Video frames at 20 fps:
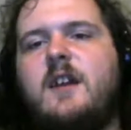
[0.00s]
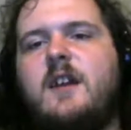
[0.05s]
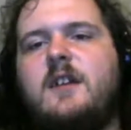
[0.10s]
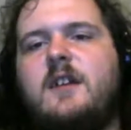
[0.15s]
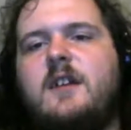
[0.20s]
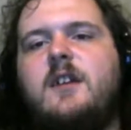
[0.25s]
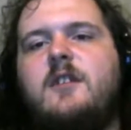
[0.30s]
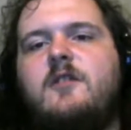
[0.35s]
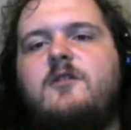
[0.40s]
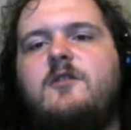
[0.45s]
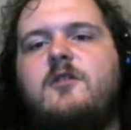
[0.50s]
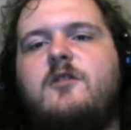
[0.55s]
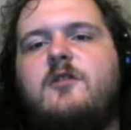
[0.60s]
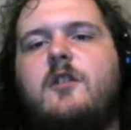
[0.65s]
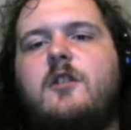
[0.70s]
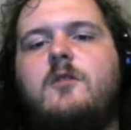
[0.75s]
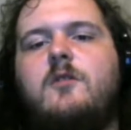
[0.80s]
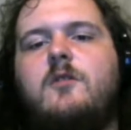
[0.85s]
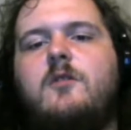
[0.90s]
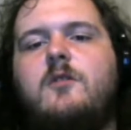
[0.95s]
and it's
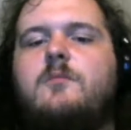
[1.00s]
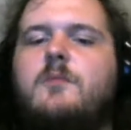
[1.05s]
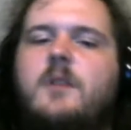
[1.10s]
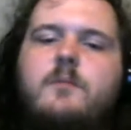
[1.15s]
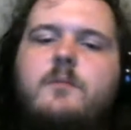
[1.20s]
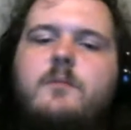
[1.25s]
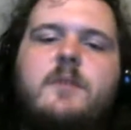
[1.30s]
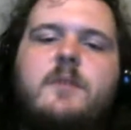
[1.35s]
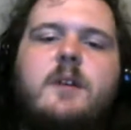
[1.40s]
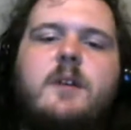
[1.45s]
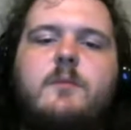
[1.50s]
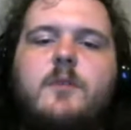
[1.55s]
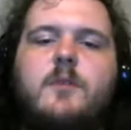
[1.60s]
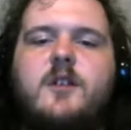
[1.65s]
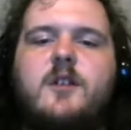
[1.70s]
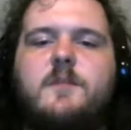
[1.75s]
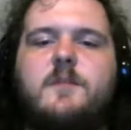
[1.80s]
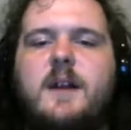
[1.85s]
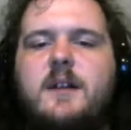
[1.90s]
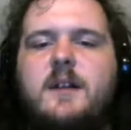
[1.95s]
dolls. It works better.